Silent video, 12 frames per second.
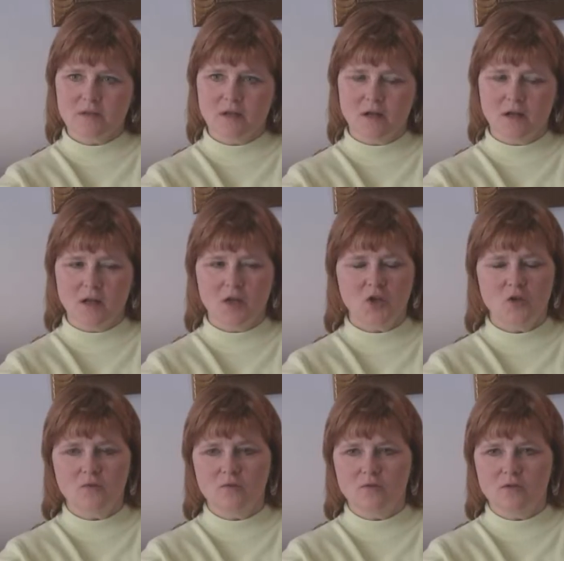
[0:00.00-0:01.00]
Uh, a
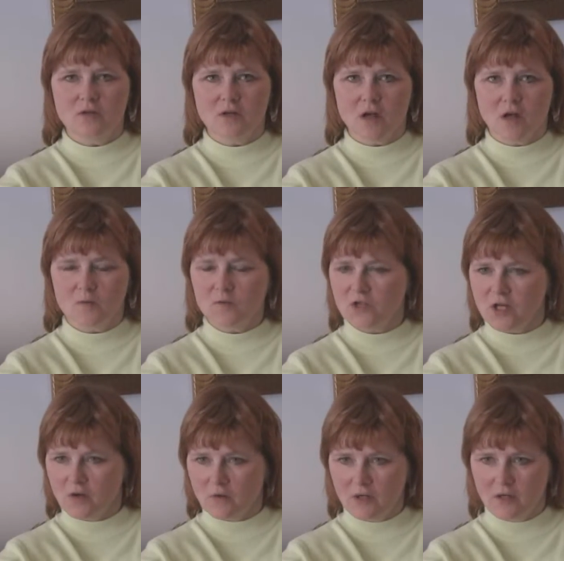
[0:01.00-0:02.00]
huge um,
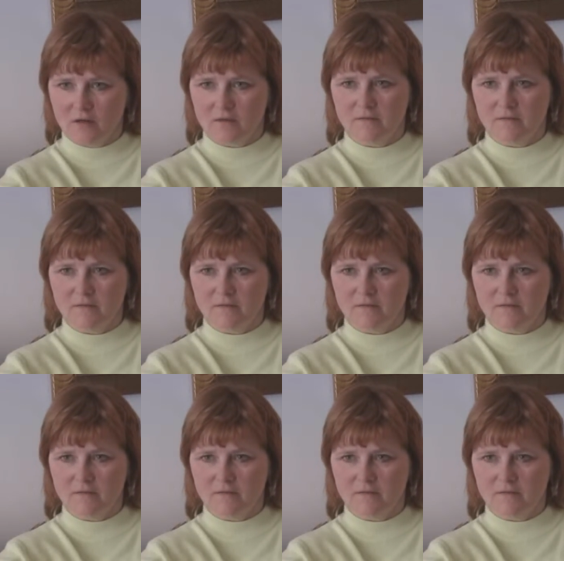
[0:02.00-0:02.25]
sharing